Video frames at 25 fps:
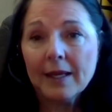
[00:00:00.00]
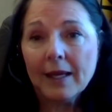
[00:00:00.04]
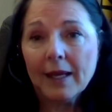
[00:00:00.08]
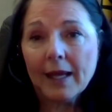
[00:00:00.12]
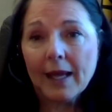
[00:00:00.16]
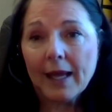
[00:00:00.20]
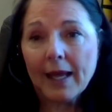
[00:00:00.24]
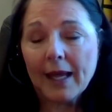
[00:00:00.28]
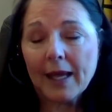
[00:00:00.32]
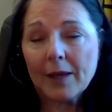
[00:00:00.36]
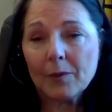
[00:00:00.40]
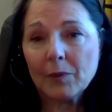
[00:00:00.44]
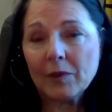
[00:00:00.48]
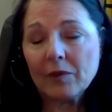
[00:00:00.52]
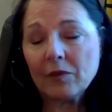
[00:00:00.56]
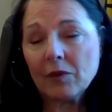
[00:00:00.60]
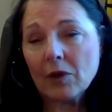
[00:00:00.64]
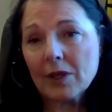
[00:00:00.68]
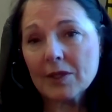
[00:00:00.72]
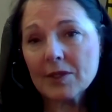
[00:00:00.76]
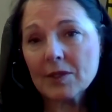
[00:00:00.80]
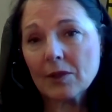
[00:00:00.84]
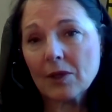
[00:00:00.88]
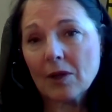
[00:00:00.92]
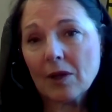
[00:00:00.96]
And we've
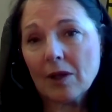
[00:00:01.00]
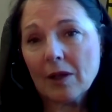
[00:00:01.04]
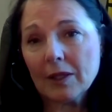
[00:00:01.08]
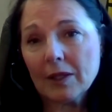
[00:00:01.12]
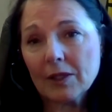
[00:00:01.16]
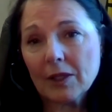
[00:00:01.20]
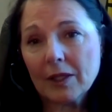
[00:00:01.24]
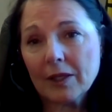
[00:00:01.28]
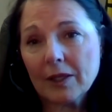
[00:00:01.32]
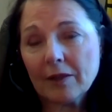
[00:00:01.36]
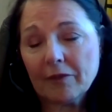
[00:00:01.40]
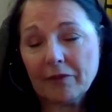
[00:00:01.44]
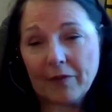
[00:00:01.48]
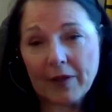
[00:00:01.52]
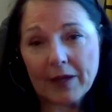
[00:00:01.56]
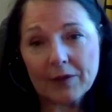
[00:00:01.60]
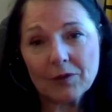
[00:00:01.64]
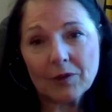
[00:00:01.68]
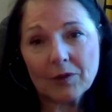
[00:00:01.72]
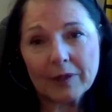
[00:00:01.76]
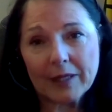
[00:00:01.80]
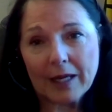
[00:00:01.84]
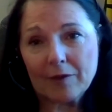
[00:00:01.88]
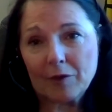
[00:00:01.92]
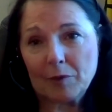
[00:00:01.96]
also called on the
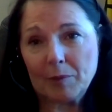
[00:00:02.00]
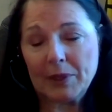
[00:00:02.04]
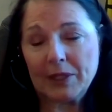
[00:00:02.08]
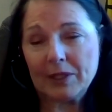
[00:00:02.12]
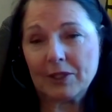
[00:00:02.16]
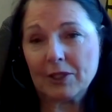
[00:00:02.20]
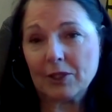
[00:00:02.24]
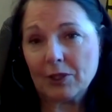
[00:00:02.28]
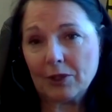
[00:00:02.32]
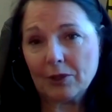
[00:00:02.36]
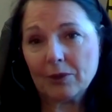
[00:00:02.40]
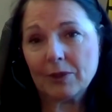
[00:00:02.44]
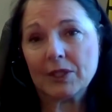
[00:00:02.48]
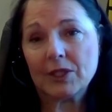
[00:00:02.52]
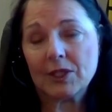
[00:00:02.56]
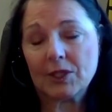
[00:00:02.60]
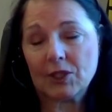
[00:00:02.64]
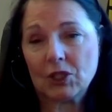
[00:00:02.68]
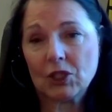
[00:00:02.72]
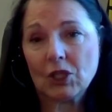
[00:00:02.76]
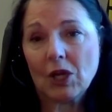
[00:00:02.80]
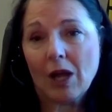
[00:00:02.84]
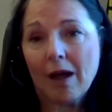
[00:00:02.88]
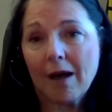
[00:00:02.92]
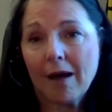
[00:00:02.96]
federal government to do its
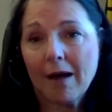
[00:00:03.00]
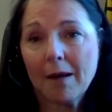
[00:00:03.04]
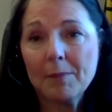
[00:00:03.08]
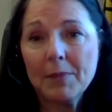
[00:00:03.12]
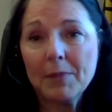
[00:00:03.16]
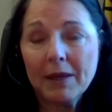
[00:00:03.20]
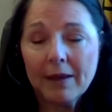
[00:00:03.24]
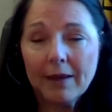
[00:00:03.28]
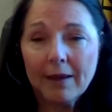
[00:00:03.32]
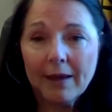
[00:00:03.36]
job